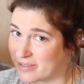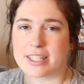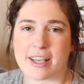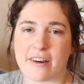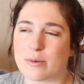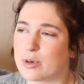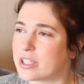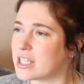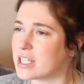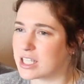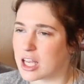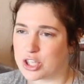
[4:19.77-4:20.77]
Sarah Moss
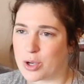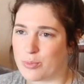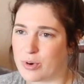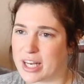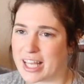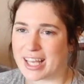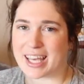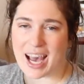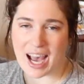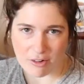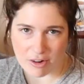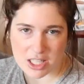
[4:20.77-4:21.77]
is such a brilliant
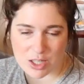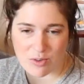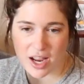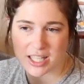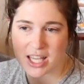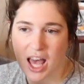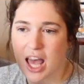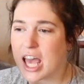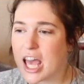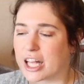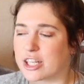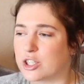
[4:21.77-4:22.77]
character writer,
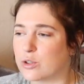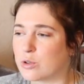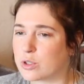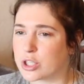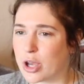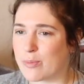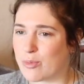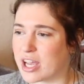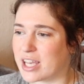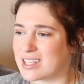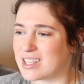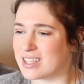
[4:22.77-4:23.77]
and she also
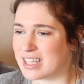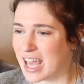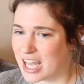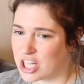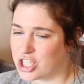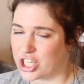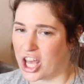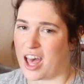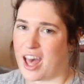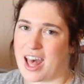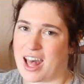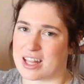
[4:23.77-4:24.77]
brings
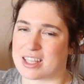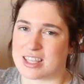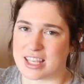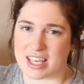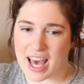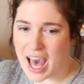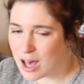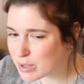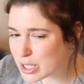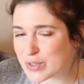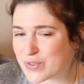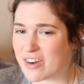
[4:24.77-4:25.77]
nature and the
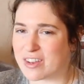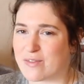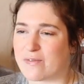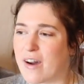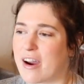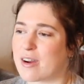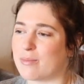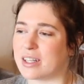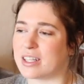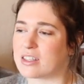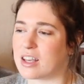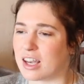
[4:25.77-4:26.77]
atmosphere and
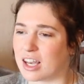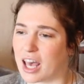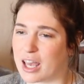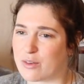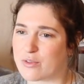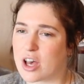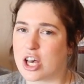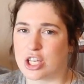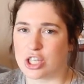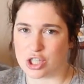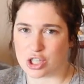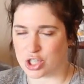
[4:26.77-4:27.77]
environment to life
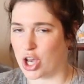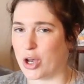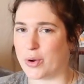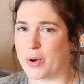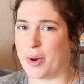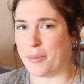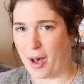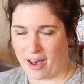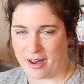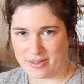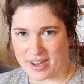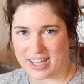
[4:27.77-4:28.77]
so
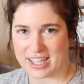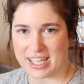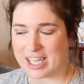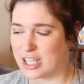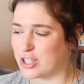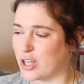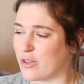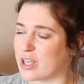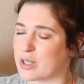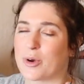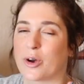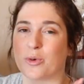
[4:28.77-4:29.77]
perfectly. So
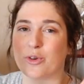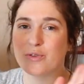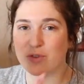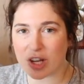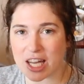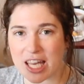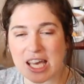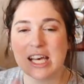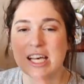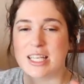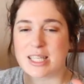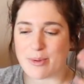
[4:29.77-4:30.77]
this book will fully
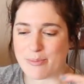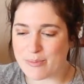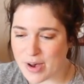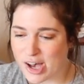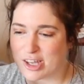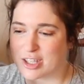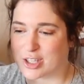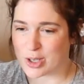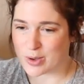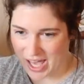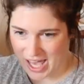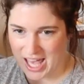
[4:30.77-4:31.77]
submerse
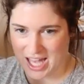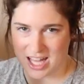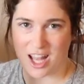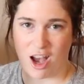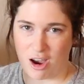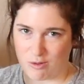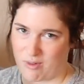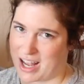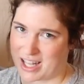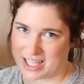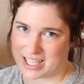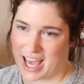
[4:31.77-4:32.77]
you in a
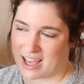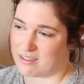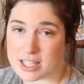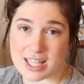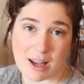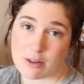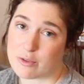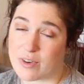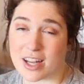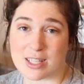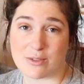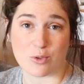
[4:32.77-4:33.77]
rainy day. The sound
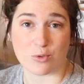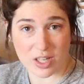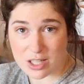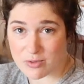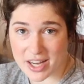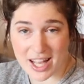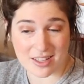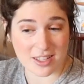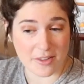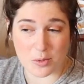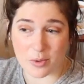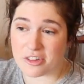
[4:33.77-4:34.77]
effects of the real rain
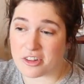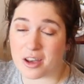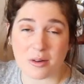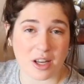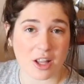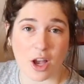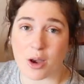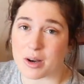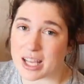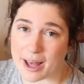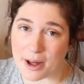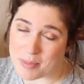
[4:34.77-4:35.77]
outside the window can
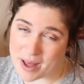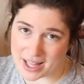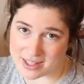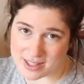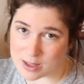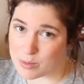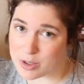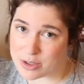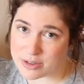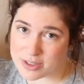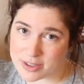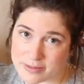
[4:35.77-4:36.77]
only help add to the
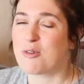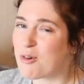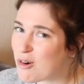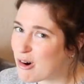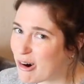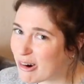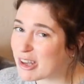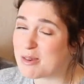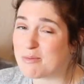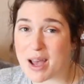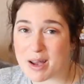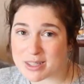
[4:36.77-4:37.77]
mood. Or
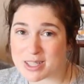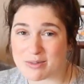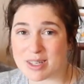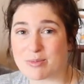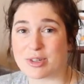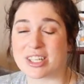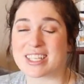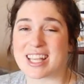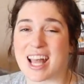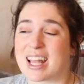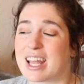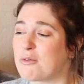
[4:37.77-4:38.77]
you might want to read a book
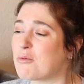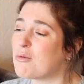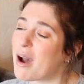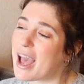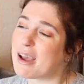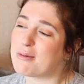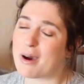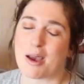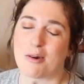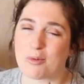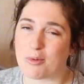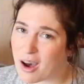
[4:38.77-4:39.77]
set in way,
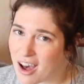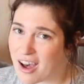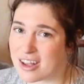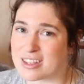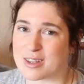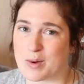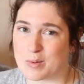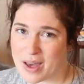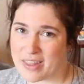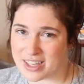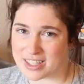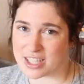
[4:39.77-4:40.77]
way worse
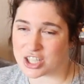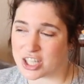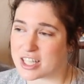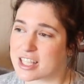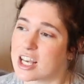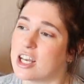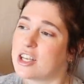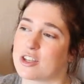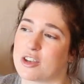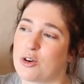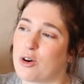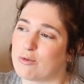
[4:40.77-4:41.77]
weather conditions,
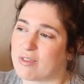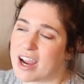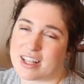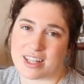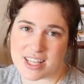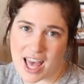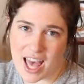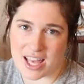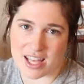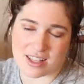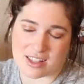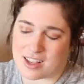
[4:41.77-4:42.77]
so your rainy
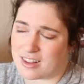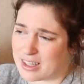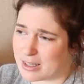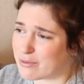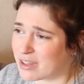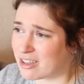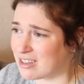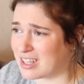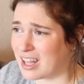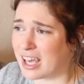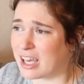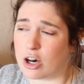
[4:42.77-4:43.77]
day suddenly feels
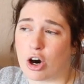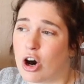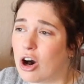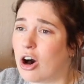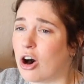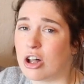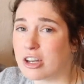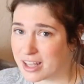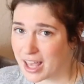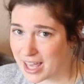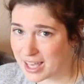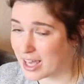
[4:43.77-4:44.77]
like a hot
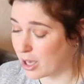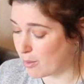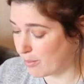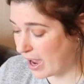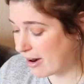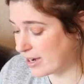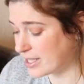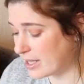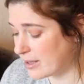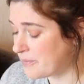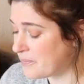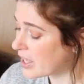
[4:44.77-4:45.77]
holiday in
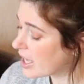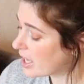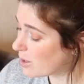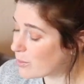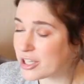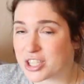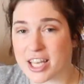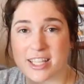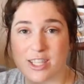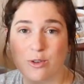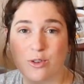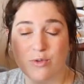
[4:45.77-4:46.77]
comparison. In which
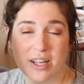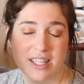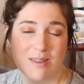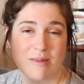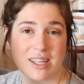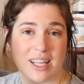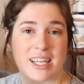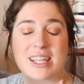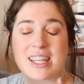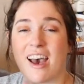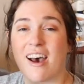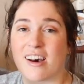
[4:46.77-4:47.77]
case, you could read something like
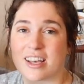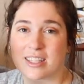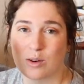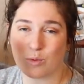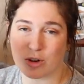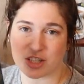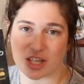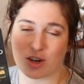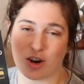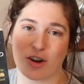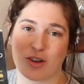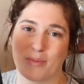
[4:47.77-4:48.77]
Their Eyes Are Watching
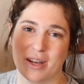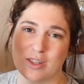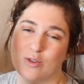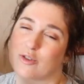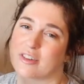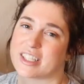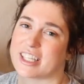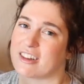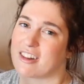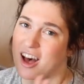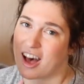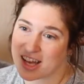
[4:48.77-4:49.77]
God by Zora
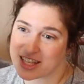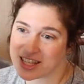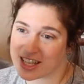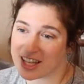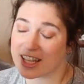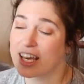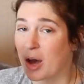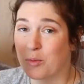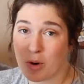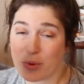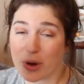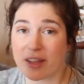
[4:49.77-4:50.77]
Neale Hurston. At
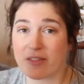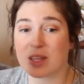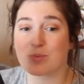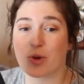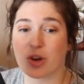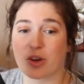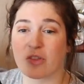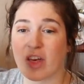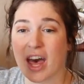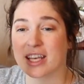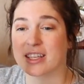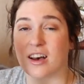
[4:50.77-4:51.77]
one point in this book,
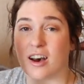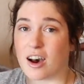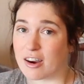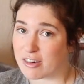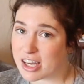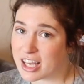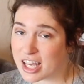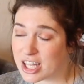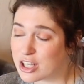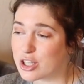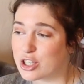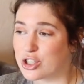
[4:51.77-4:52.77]
there is a
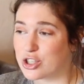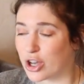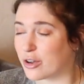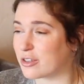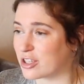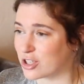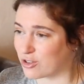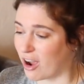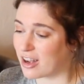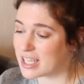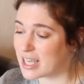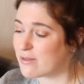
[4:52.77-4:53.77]
hurricane so
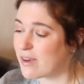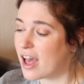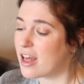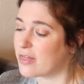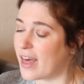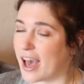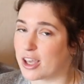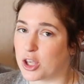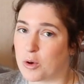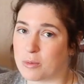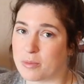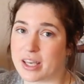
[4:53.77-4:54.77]
destructive that
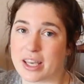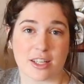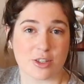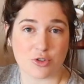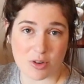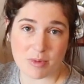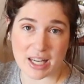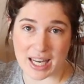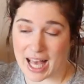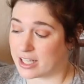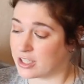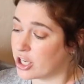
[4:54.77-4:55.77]
you will be extremely
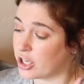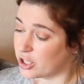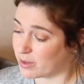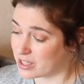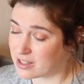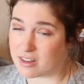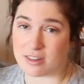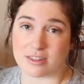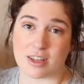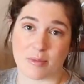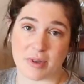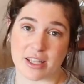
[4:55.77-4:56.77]
glad you are
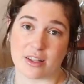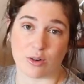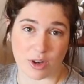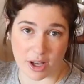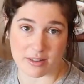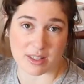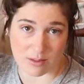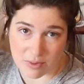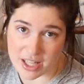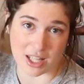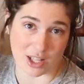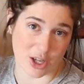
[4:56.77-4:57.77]
snuggled up in your cozy
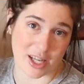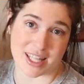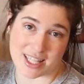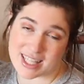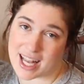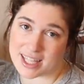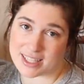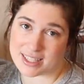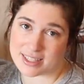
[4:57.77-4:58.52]
reading nook instead.